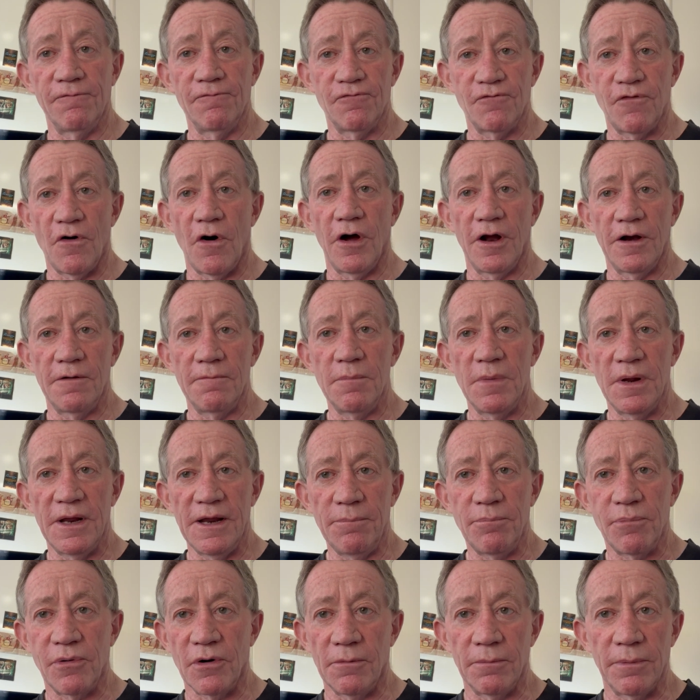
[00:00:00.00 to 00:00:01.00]
find me,
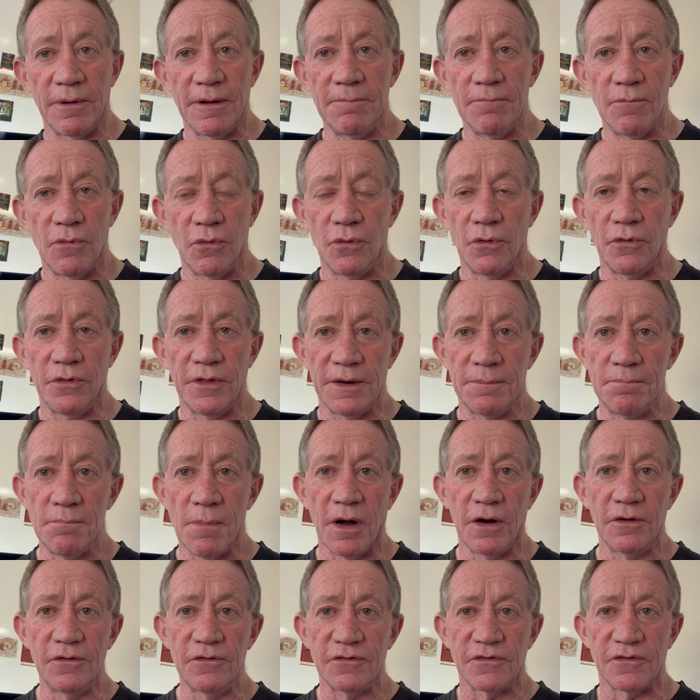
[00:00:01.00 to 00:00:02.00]
probably more than
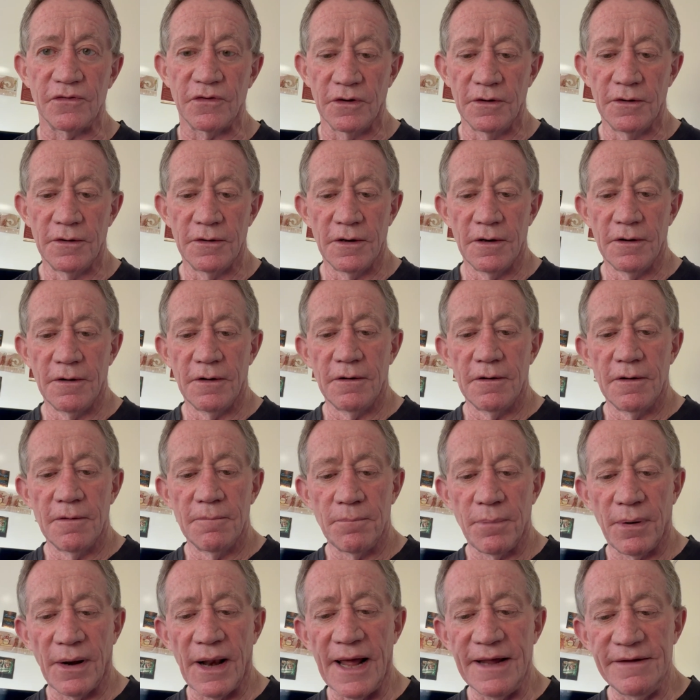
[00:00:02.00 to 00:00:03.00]
most
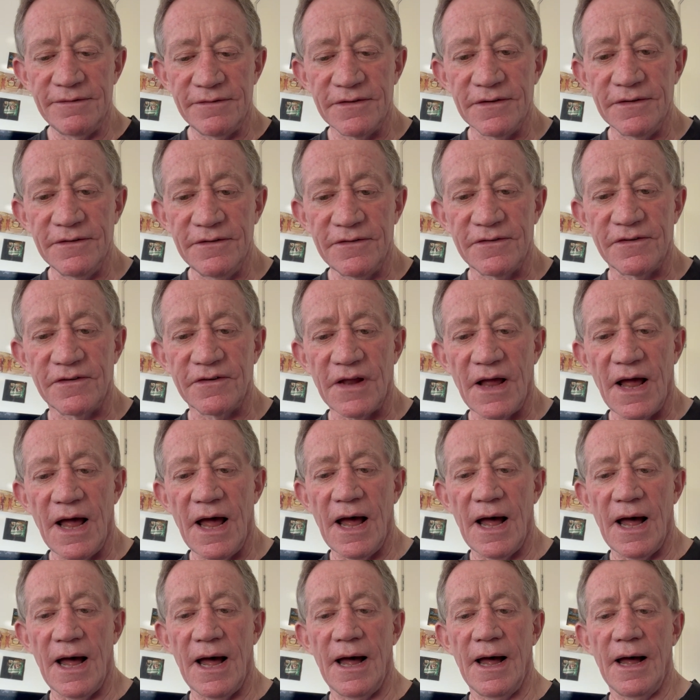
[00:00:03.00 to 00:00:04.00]
places.
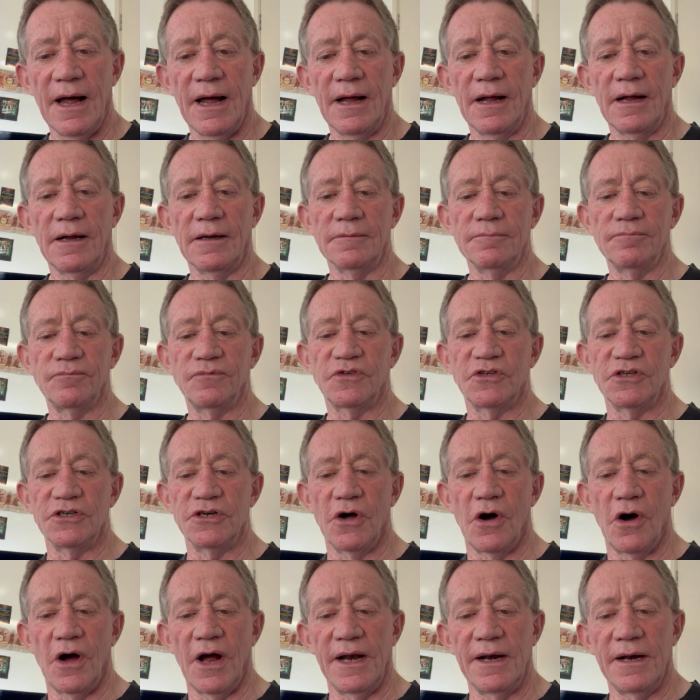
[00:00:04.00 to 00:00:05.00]

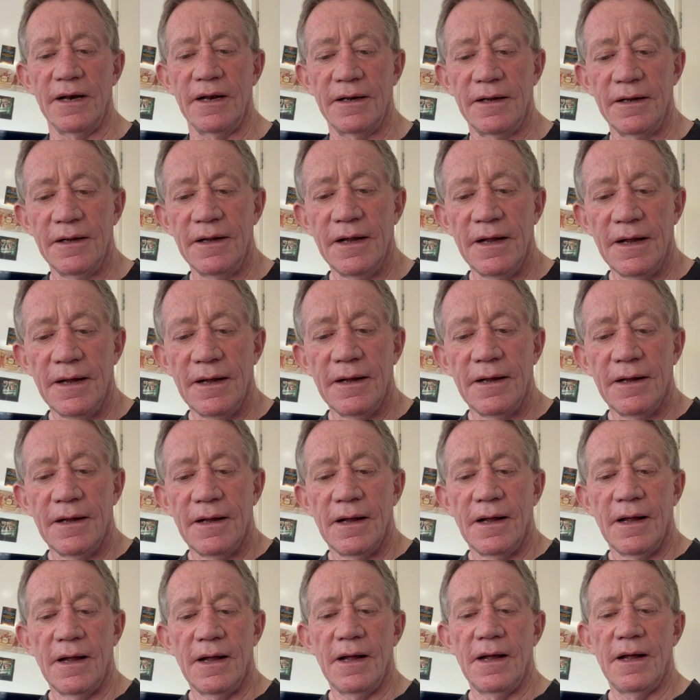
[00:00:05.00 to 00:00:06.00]
Tonight,
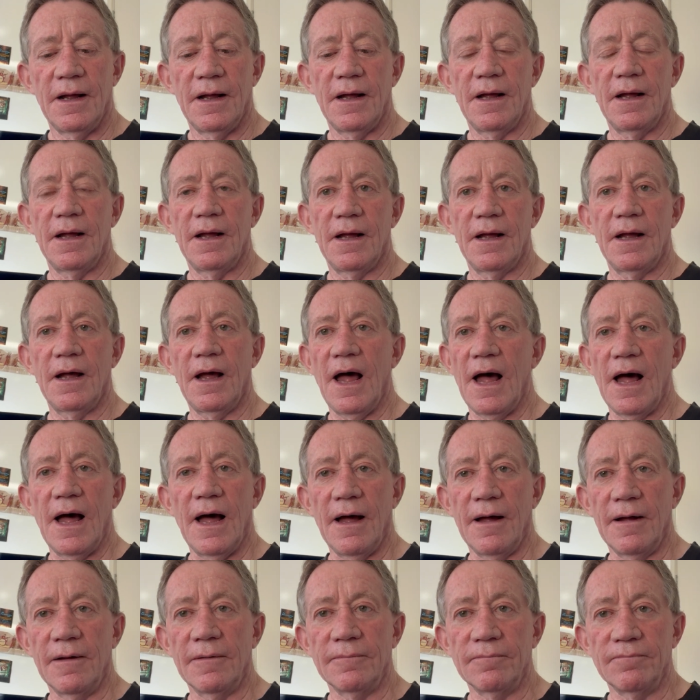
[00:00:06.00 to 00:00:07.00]

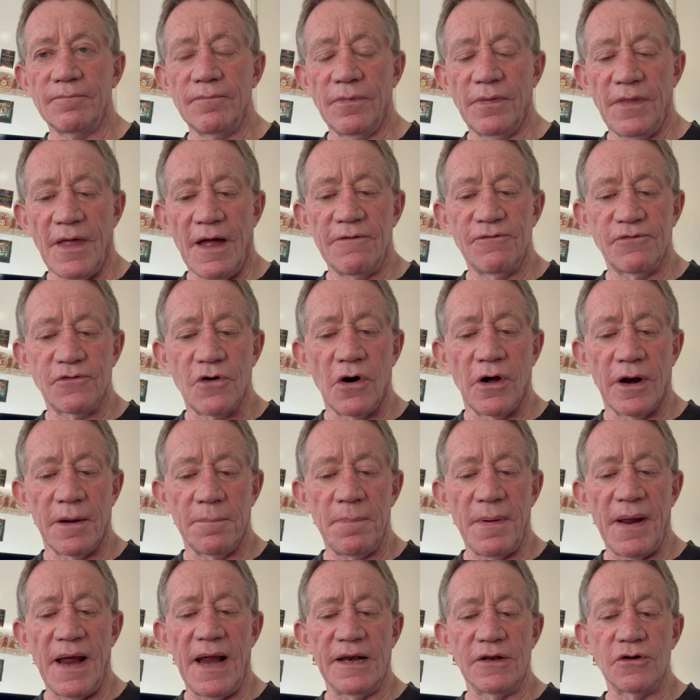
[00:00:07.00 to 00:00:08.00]
they've got a
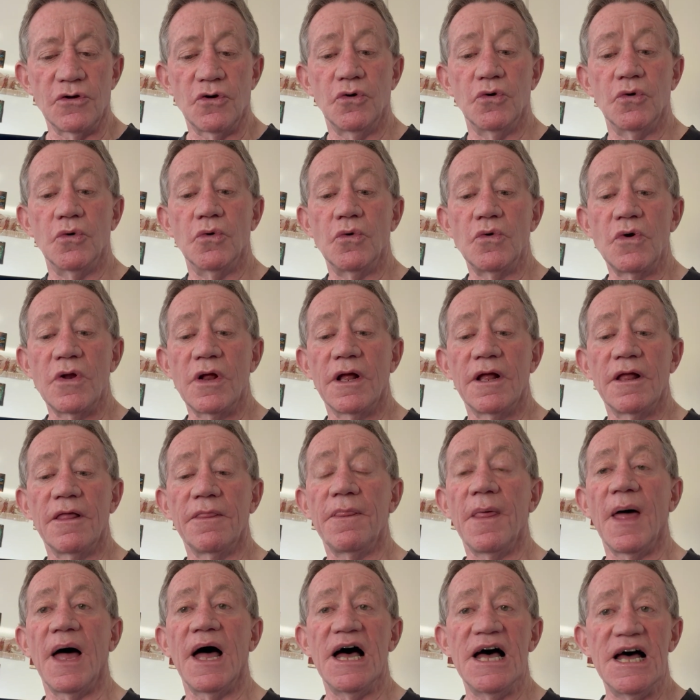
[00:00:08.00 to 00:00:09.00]
band called
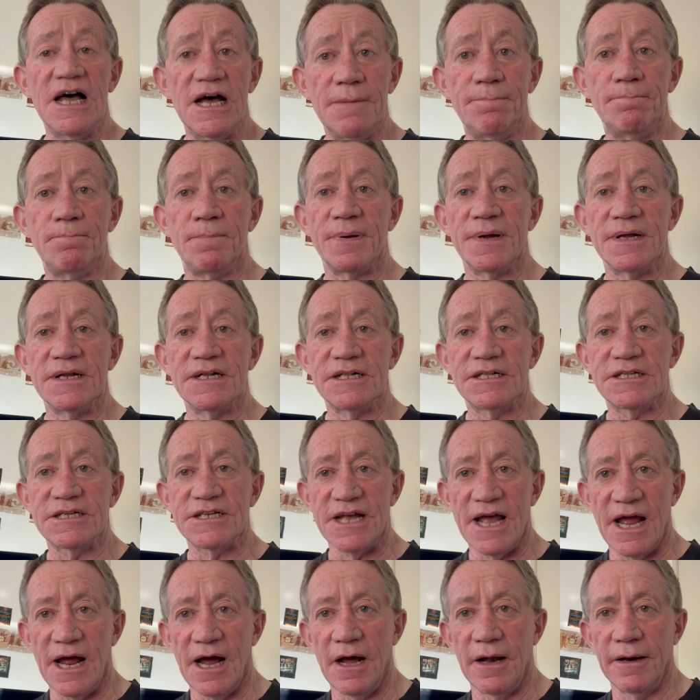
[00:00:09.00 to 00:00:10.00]
the Hip
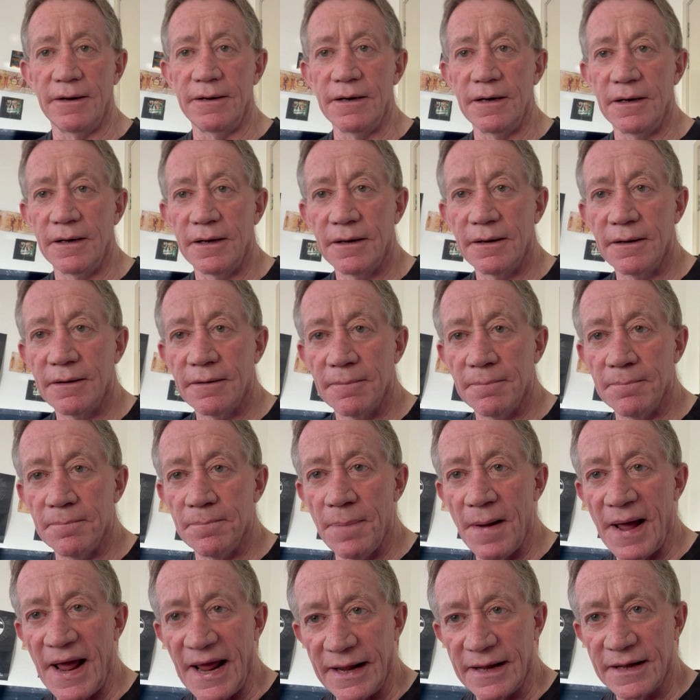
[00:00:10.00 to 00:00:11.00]
Town
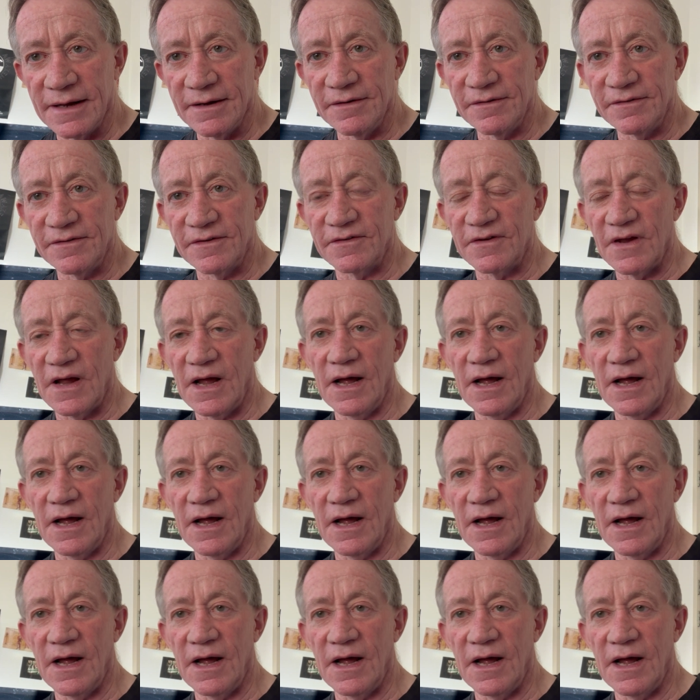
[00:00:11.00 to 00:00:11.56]
Bangers,